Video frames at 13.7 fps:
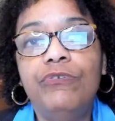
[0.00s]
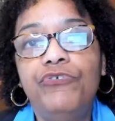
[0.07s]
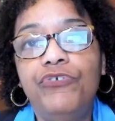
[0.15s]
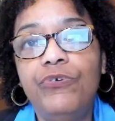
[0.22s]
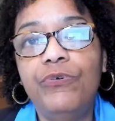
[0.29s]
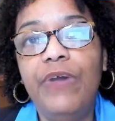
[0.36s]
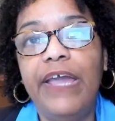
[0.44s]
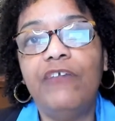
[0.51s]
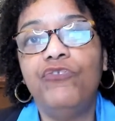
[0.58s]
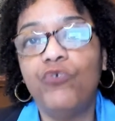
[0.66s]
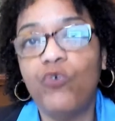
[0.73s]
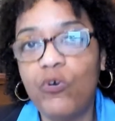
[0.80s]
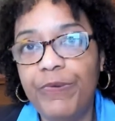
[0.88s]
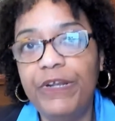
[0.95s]
to
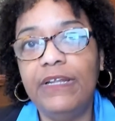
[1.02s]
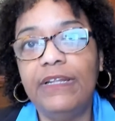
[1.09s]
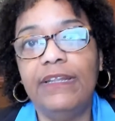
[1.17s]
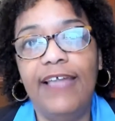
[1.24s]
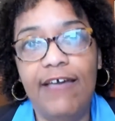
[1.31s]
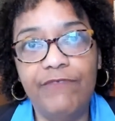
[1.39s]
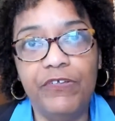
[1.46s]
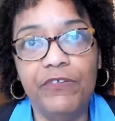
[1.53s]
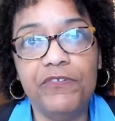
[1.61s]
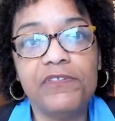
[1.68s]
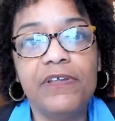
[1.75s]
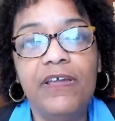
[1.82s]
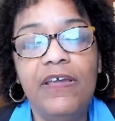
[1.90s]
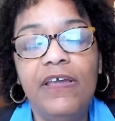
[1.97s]
exorbitant levels.